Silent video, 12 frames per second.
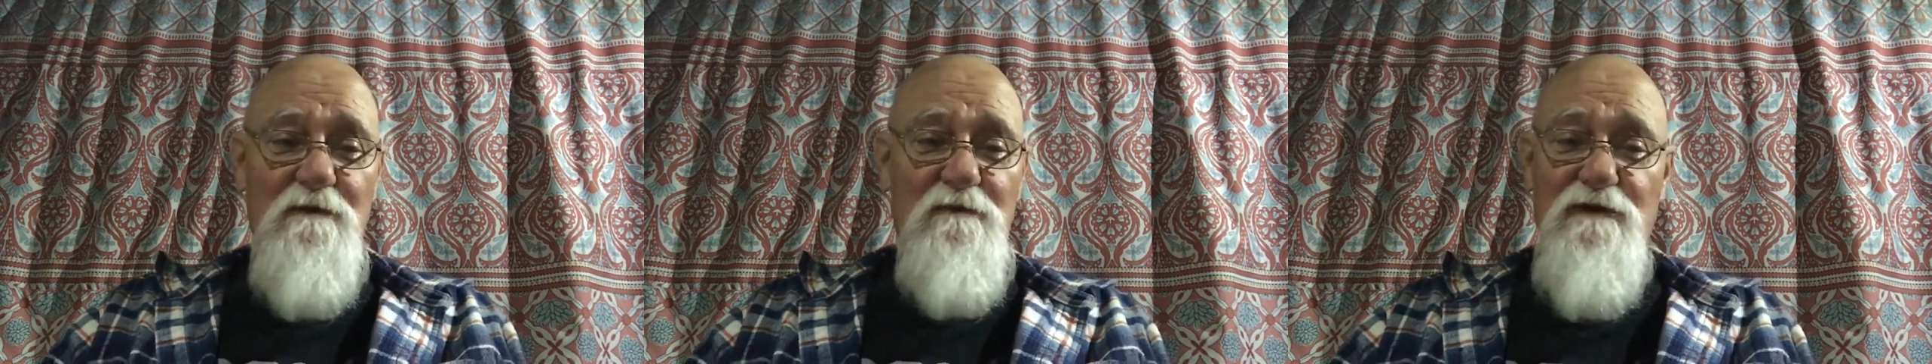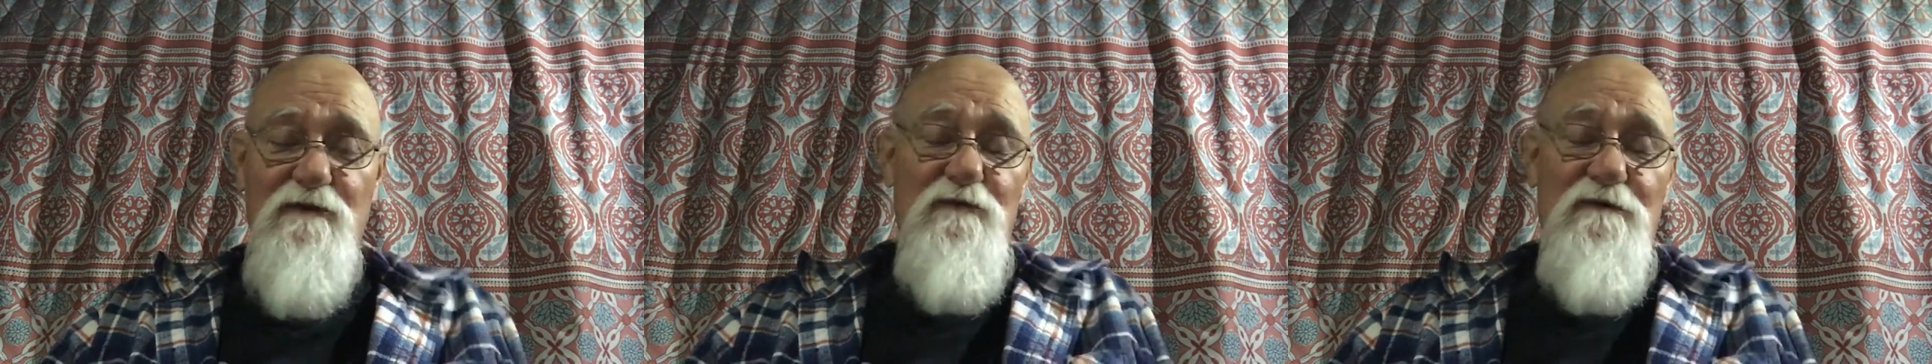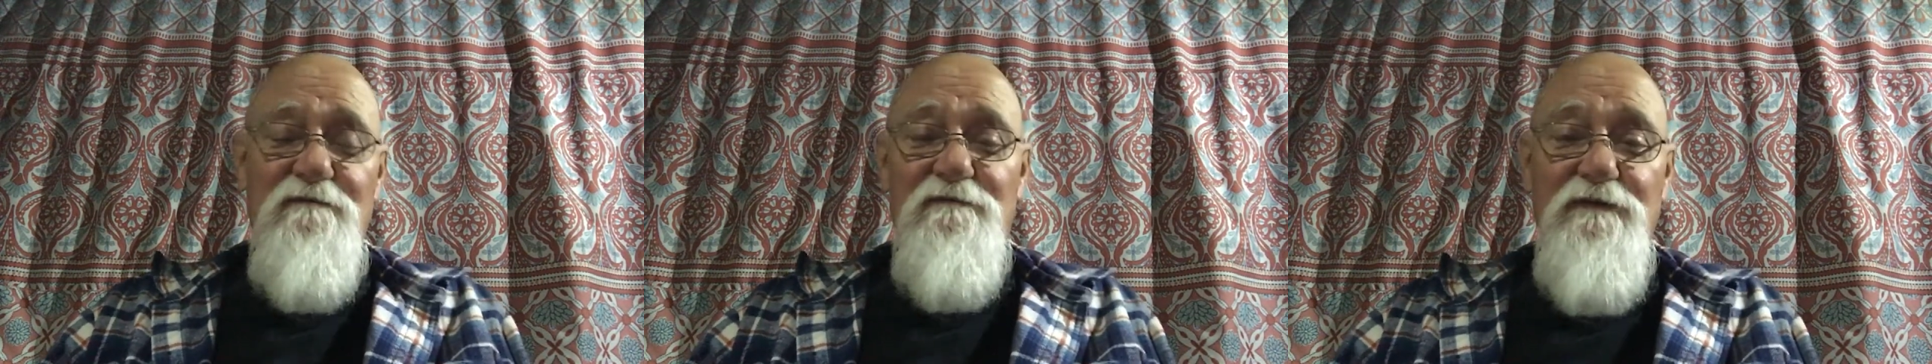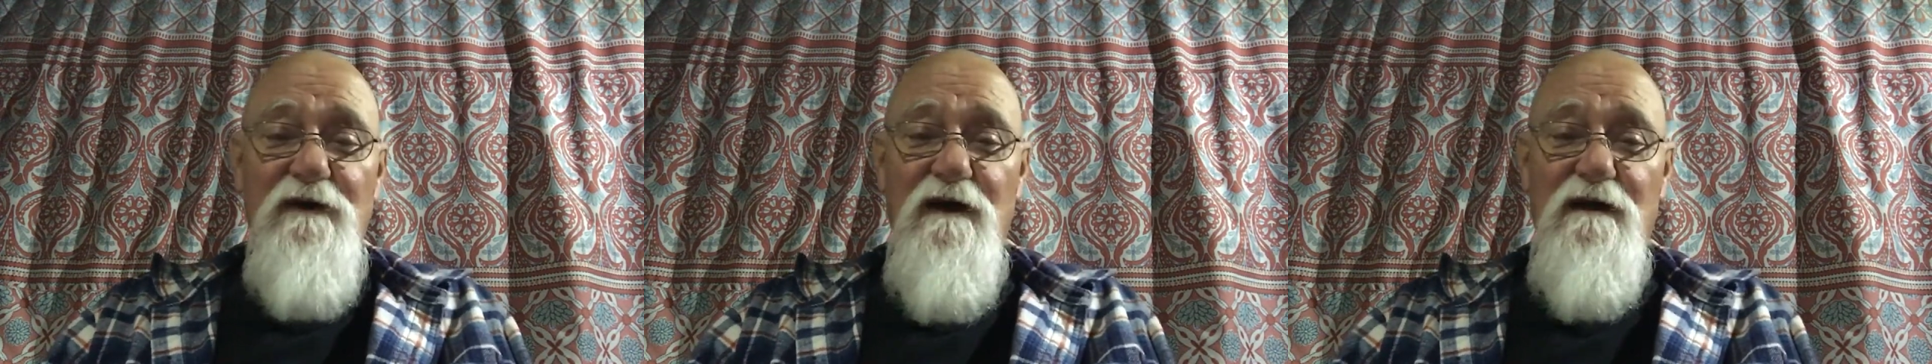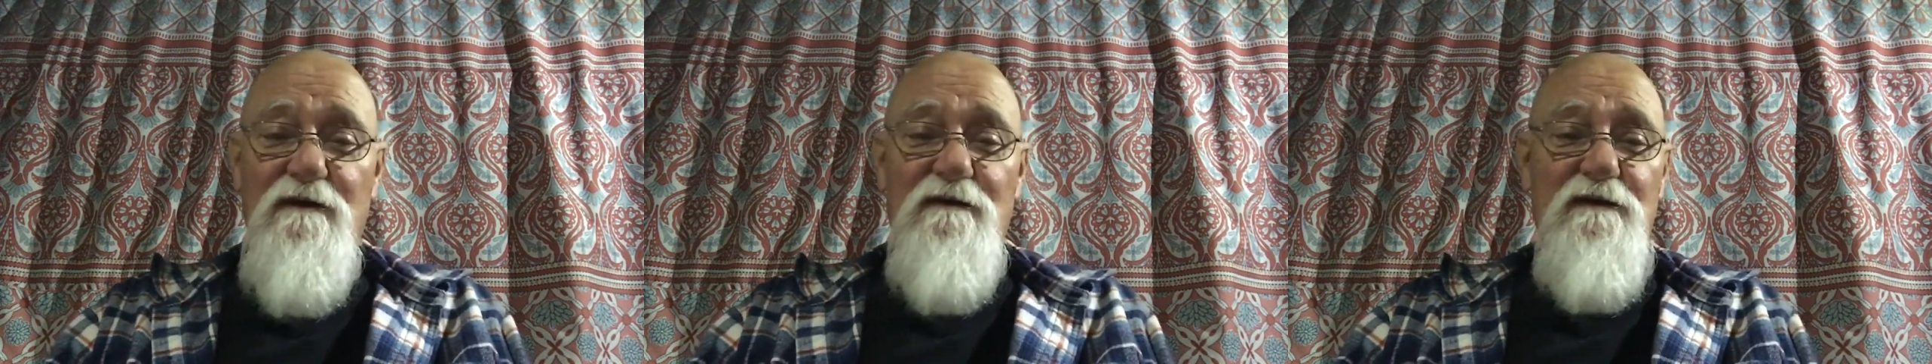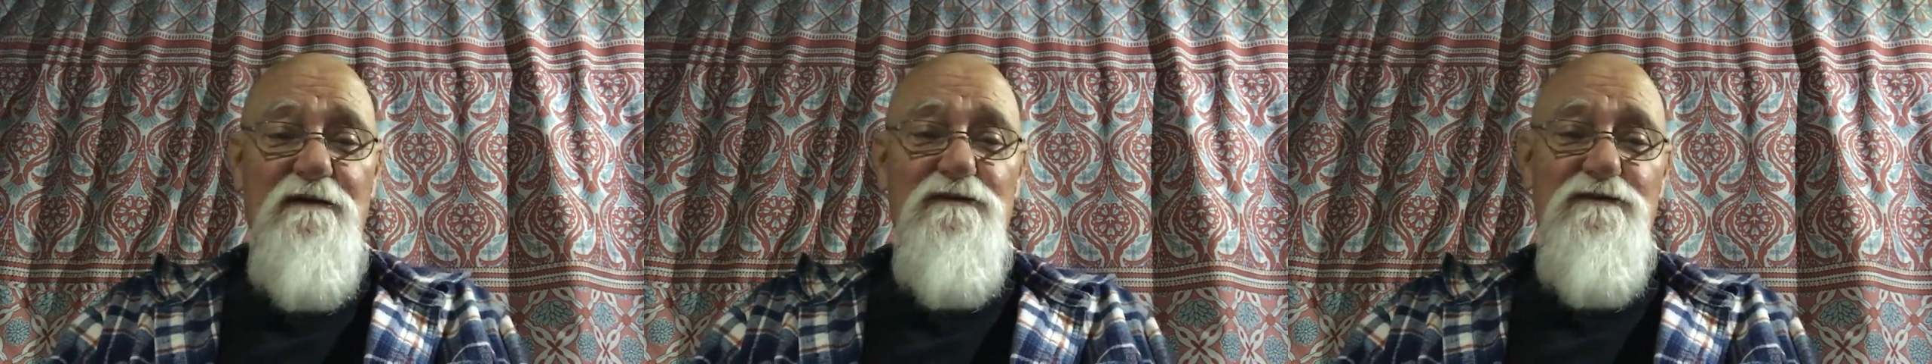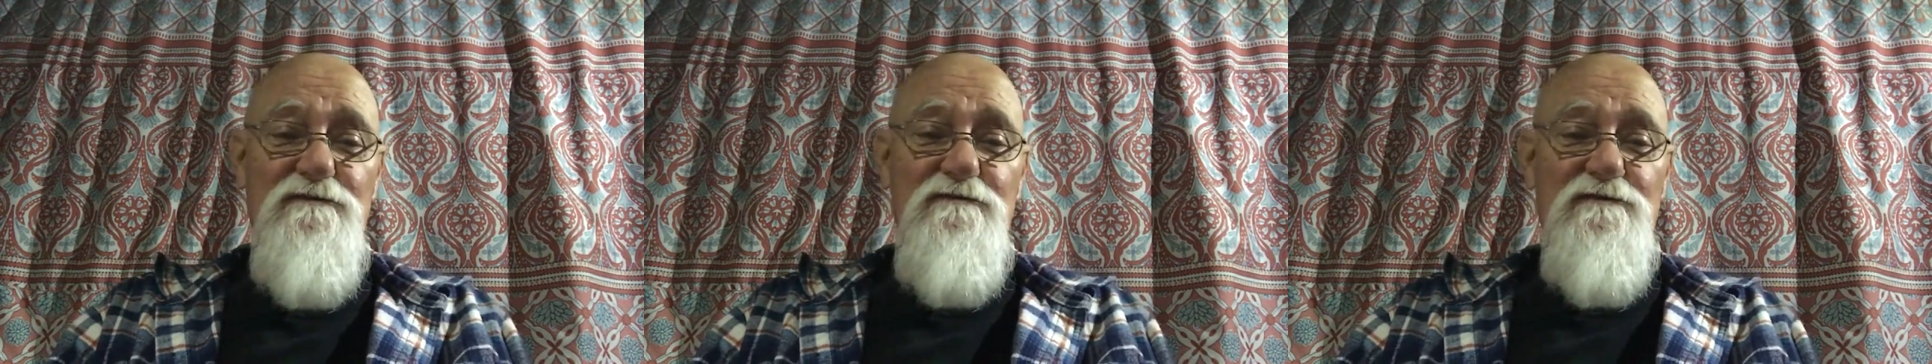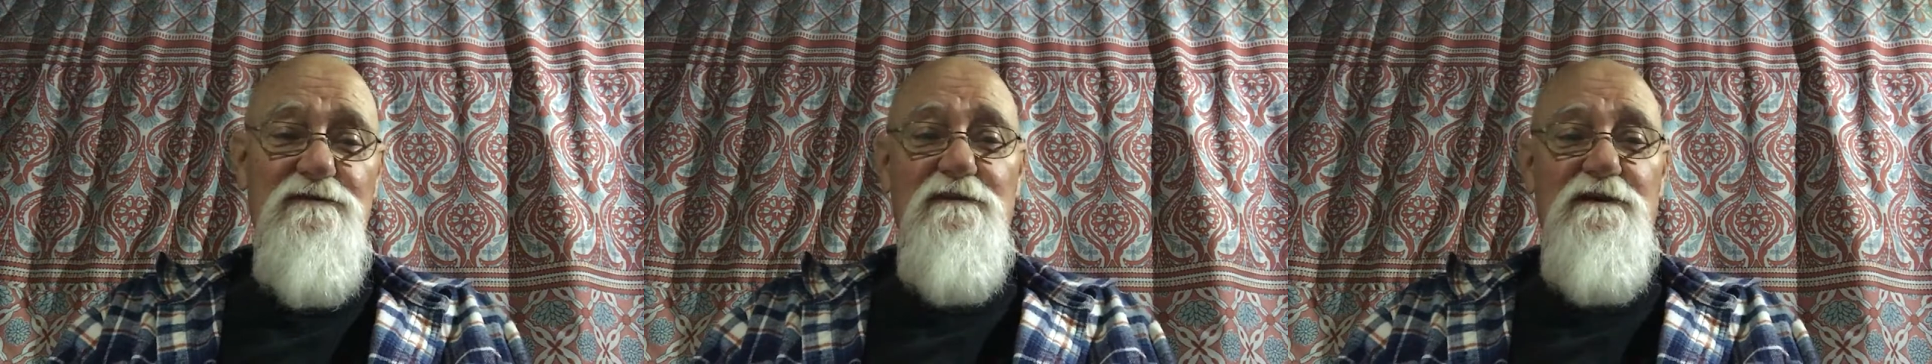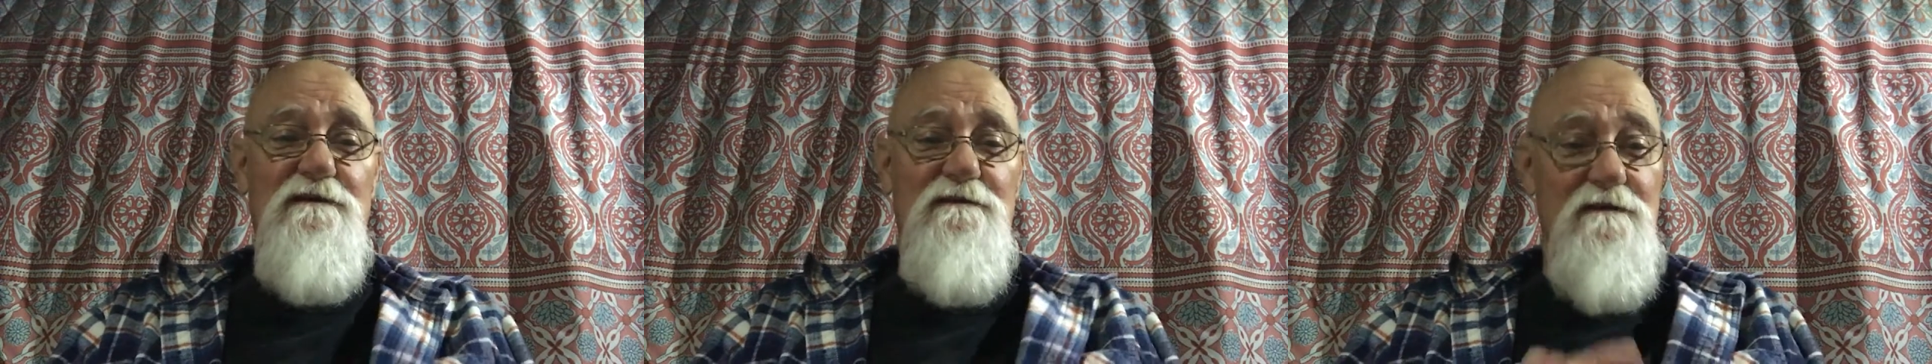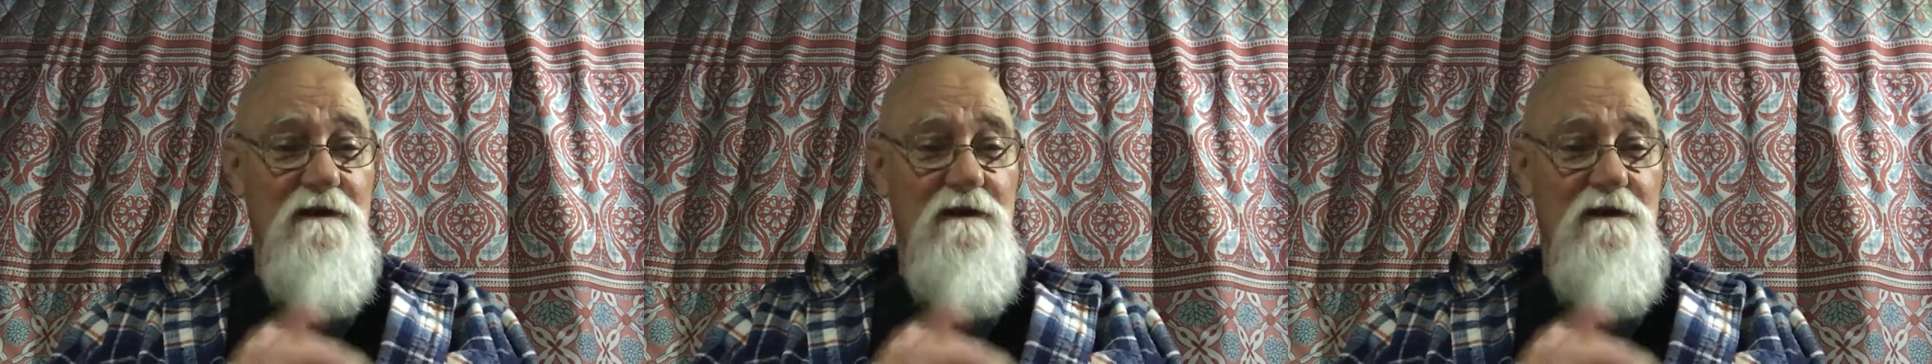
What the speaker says: but it wouldn't fire. And usually,